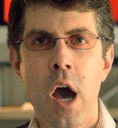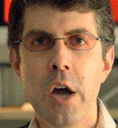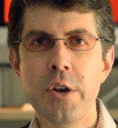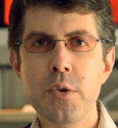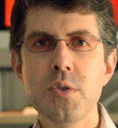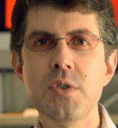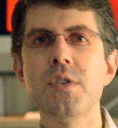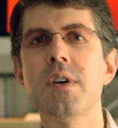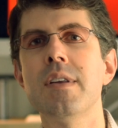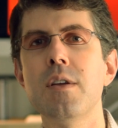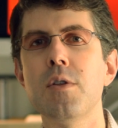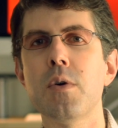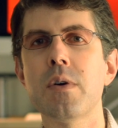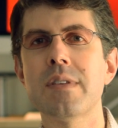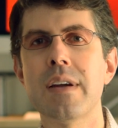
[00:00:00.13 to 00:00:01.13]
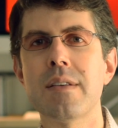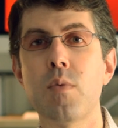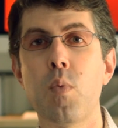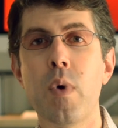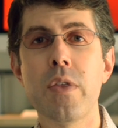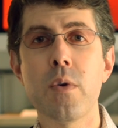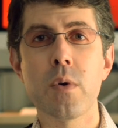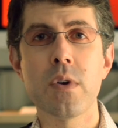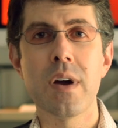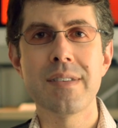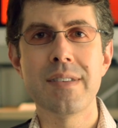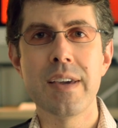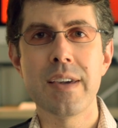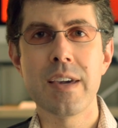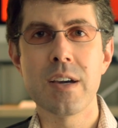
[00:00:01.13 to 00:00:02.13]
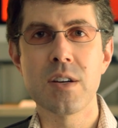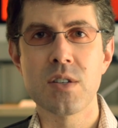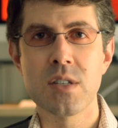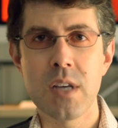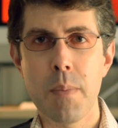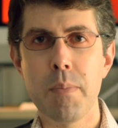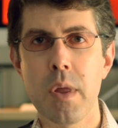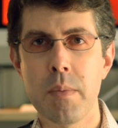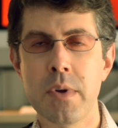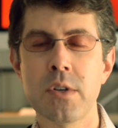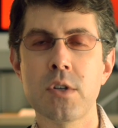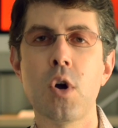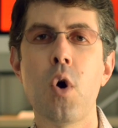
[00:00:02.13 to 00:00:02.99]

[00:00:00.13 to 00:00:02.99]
A new study looked at whether or not taking a supplement